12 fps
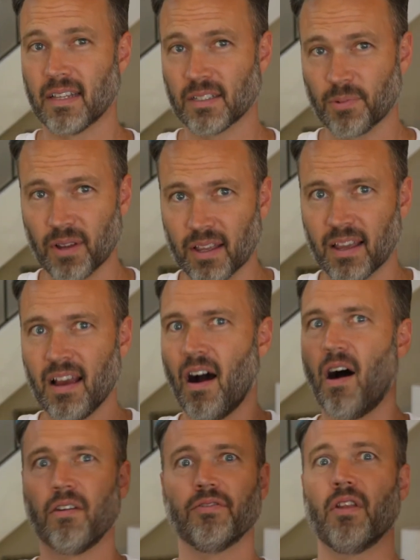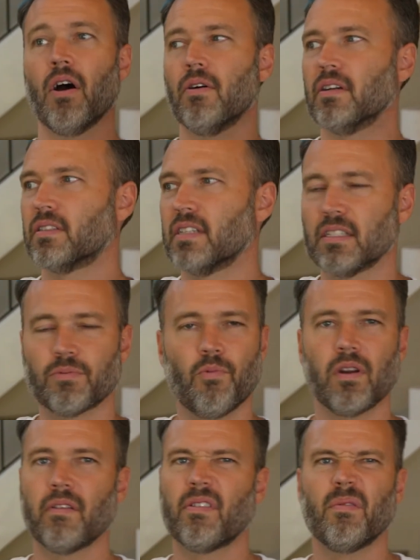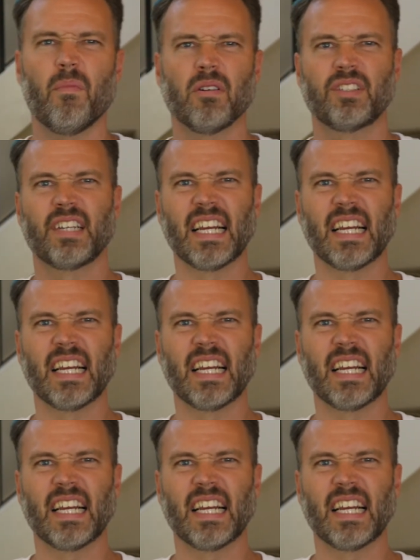as we all know, is one of the most